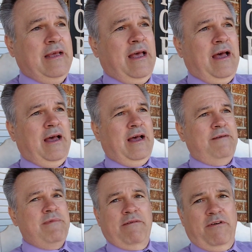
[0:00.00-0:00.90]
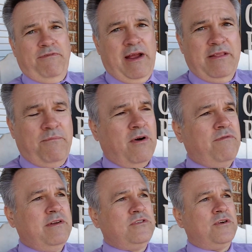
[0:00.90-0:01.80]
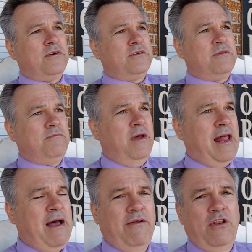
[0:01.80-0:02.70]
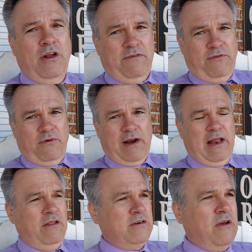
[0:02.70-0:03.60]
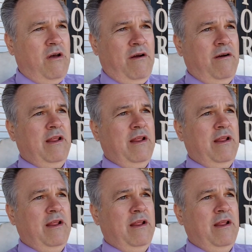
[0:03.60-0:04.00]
Never found the perfect church, but I looked for it. I looked hard.